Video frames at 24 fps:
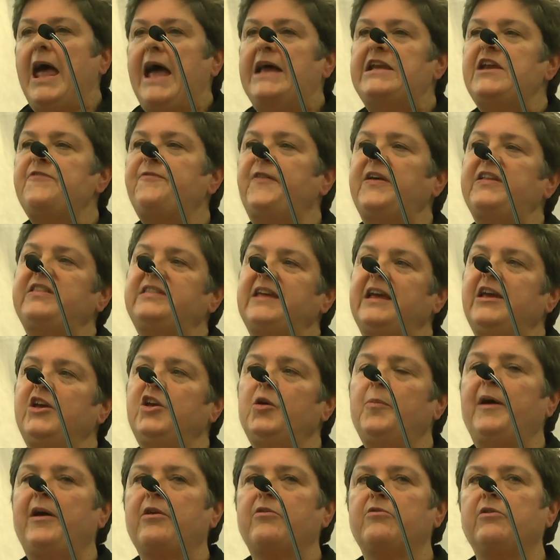And if I think
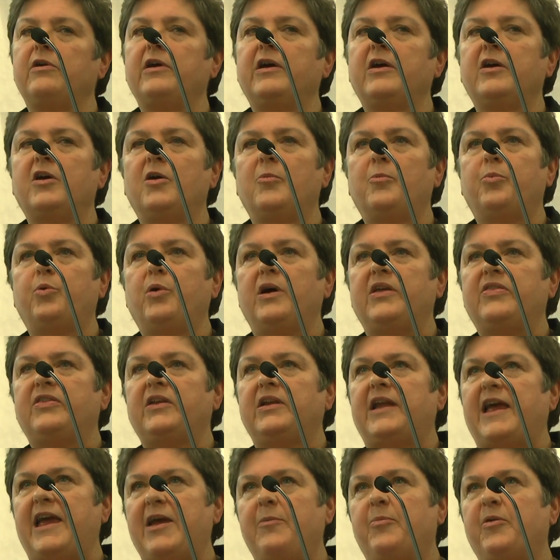about growing up with a
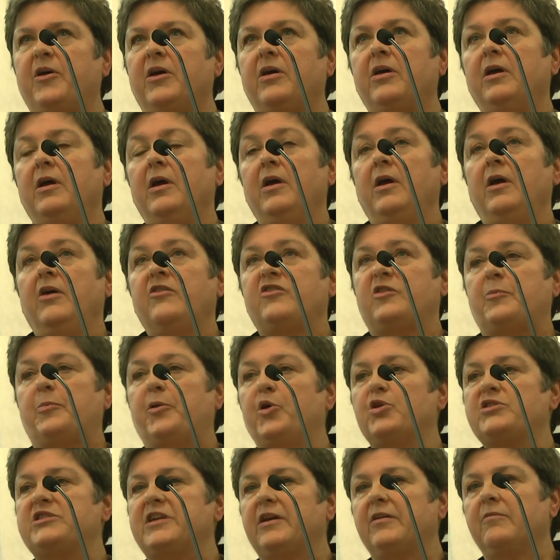Labour
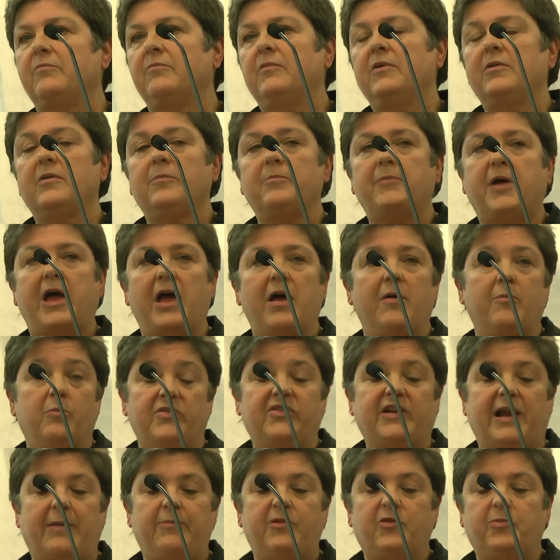supporting
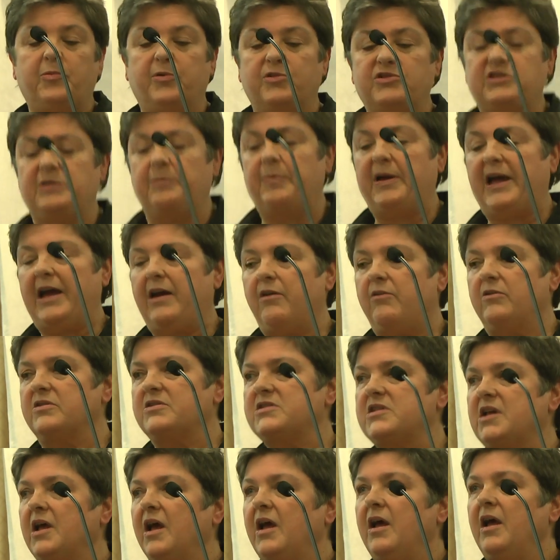
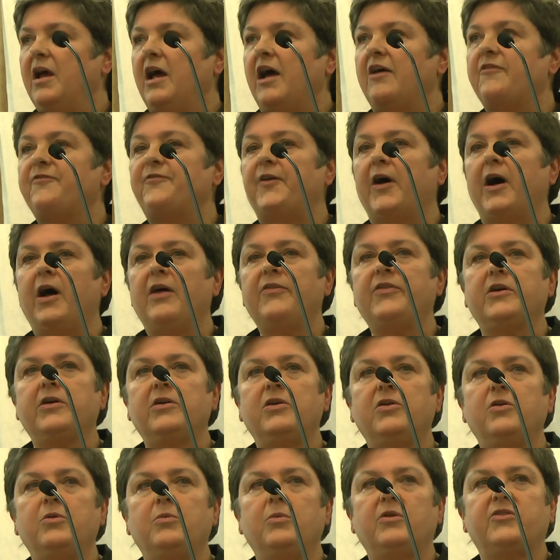parents, a father
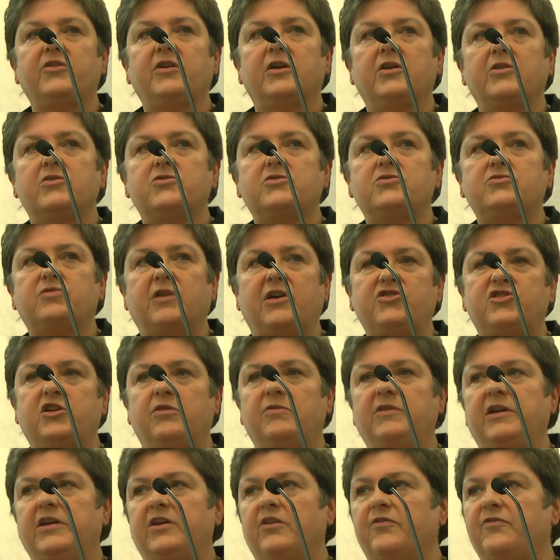who was a trade
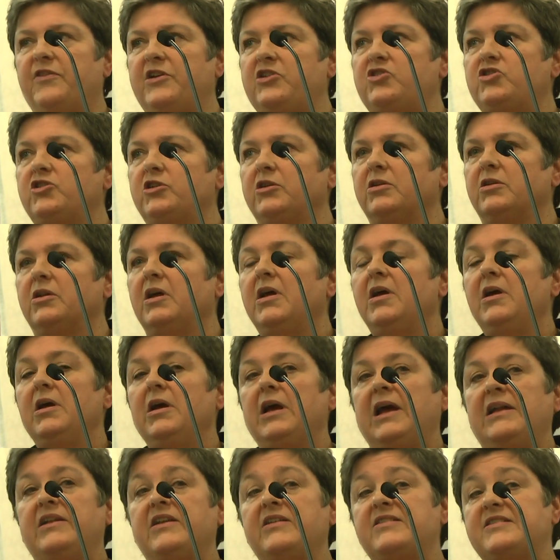union official
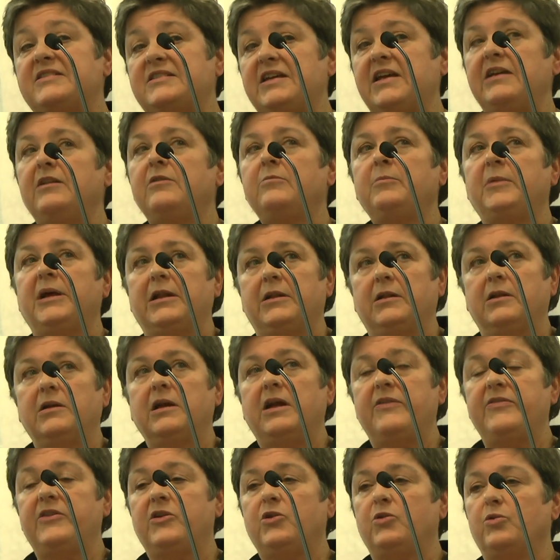in a steel mill
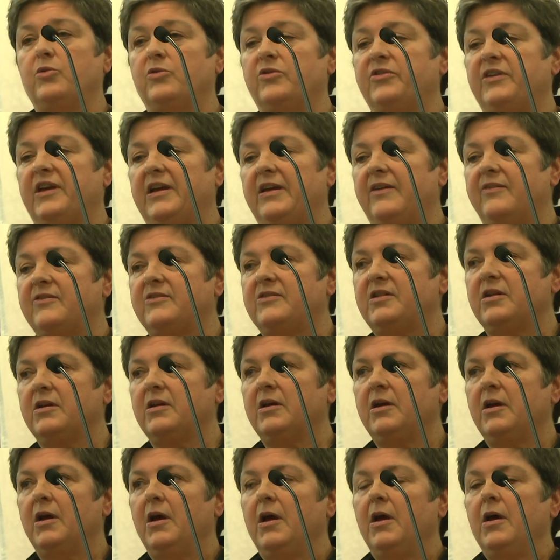in the Northeast,
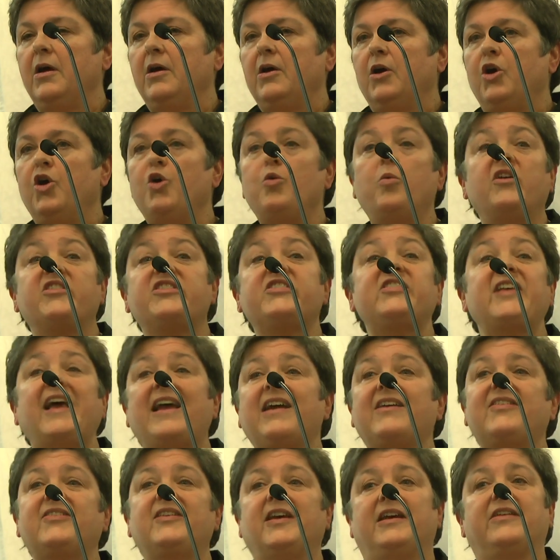who was
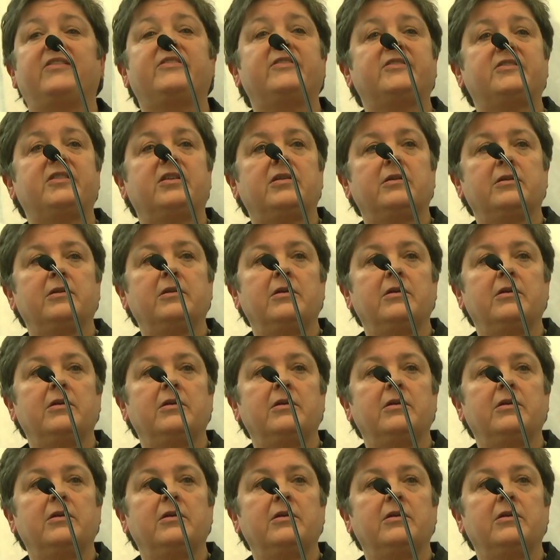sexist,